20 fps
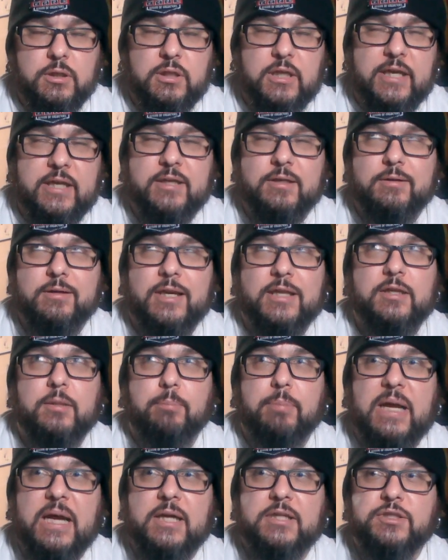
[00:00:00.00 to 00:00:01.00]
like not
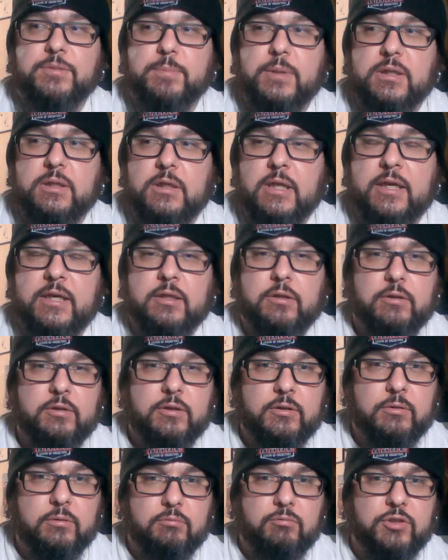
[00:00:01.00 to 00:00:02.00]
the box, but like
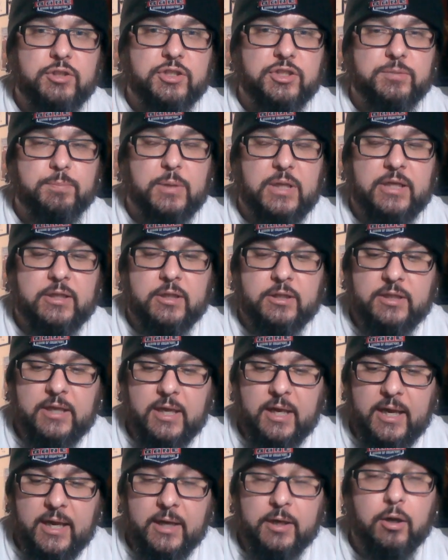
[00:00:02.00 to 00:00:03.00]
the display that
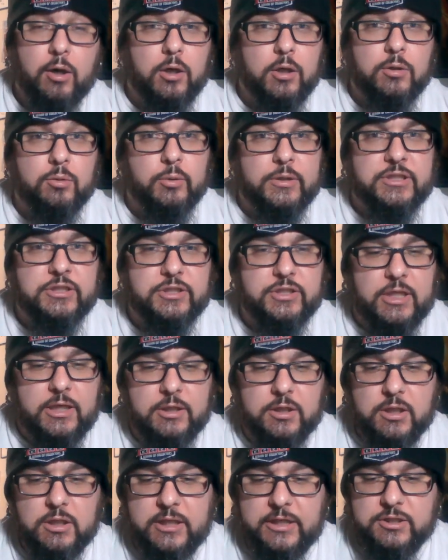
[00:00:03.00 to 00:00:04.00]
they had on
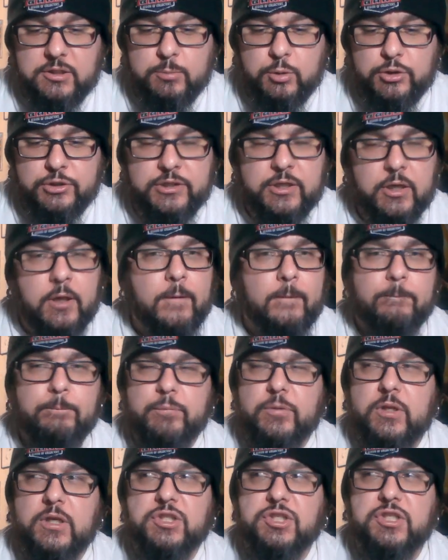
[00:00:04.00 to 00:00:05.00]
Ringside Collectibles,
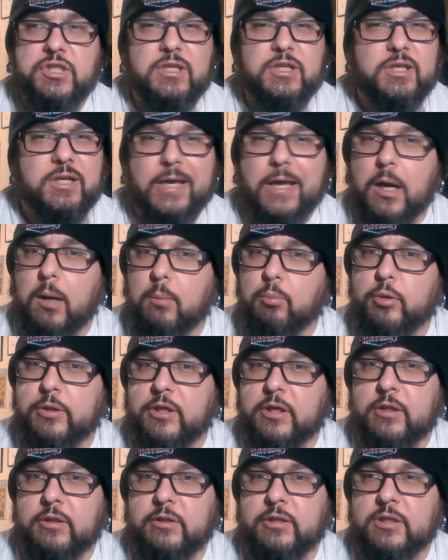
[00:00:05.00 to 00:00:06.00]
she didn't come
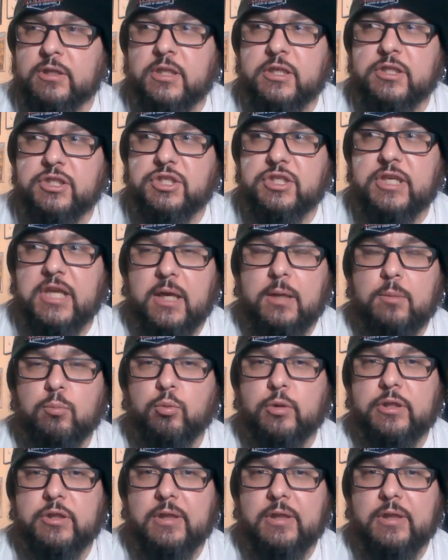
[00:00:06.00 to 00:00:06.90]
with anything. Like, she came